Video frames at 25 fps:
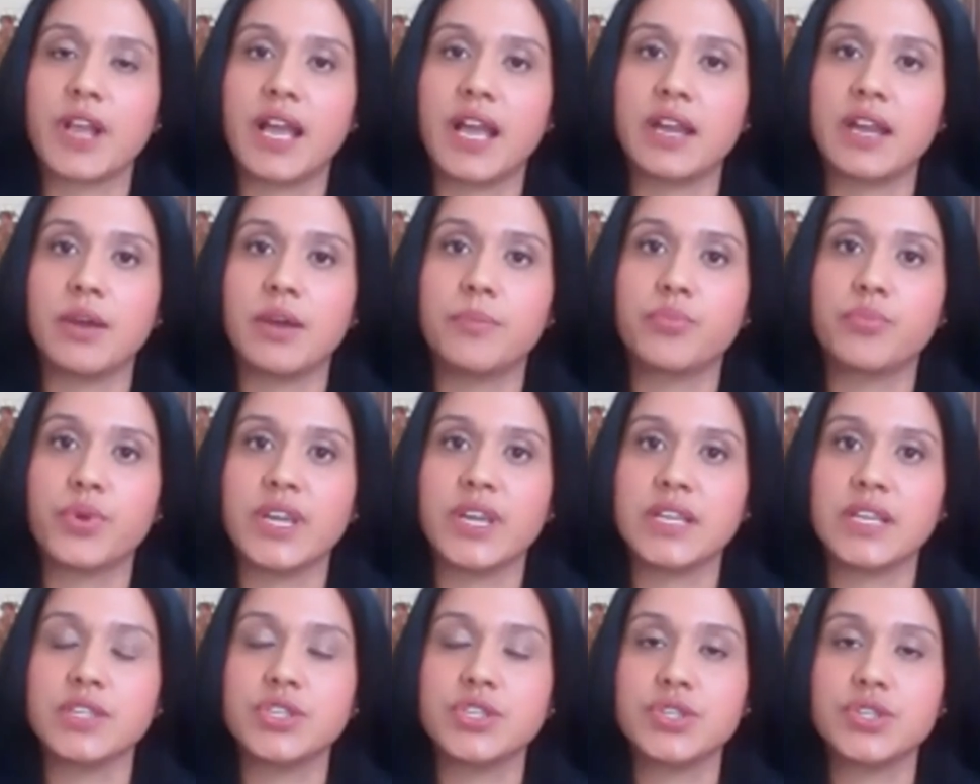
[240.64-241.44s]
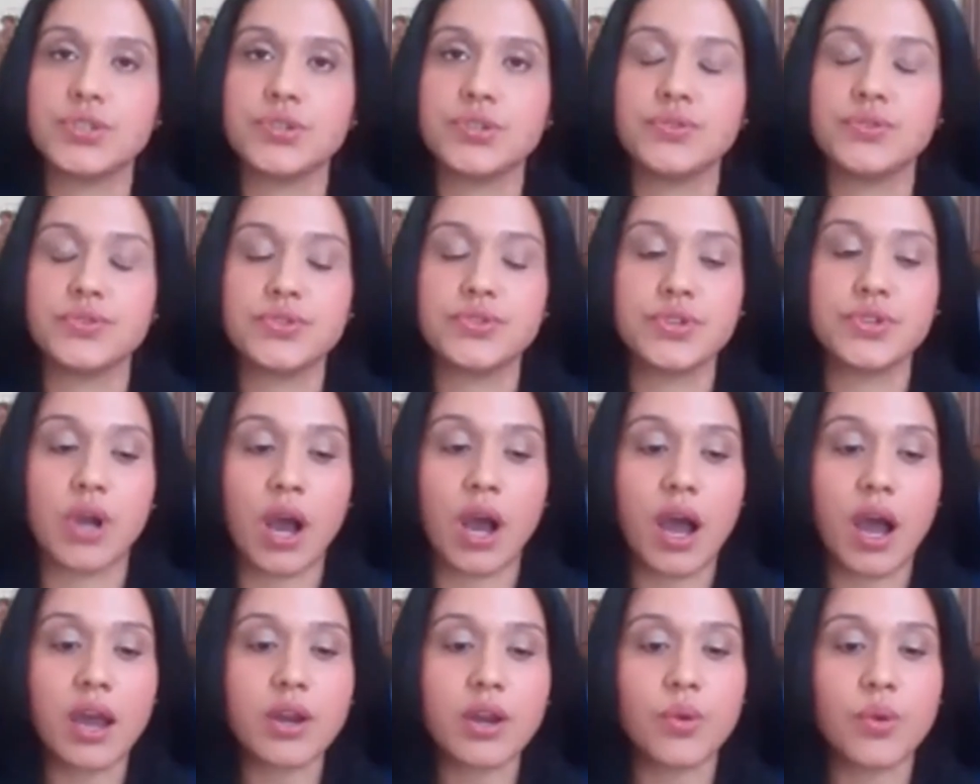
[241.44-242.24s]
kind of bring to
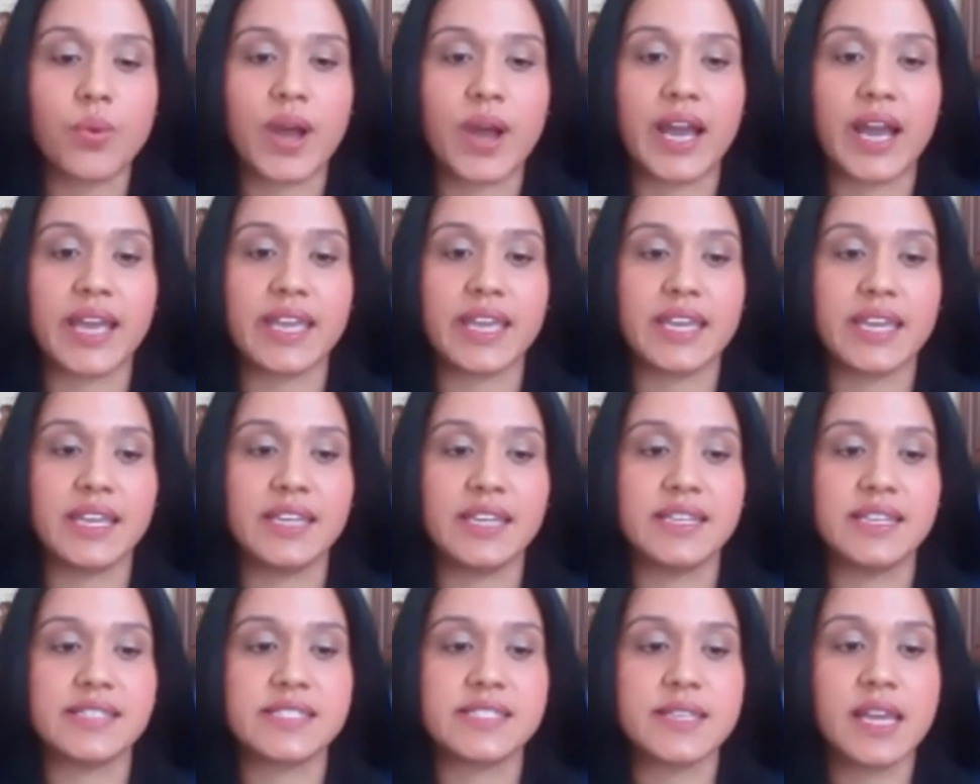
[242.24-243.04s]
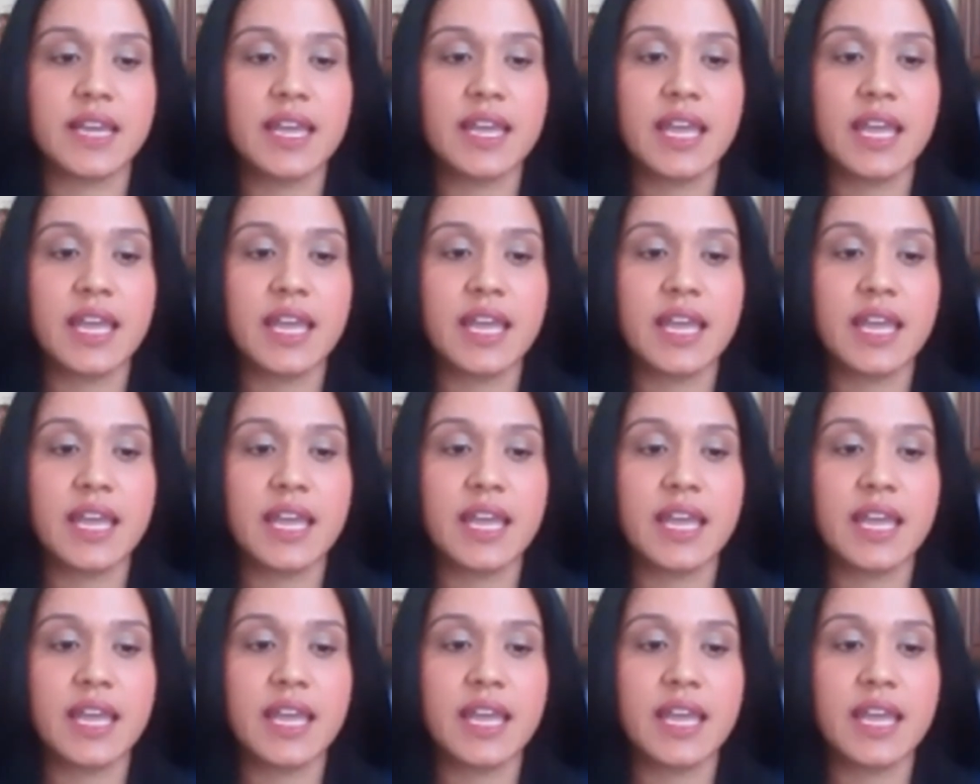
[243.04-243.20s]
Ottawa is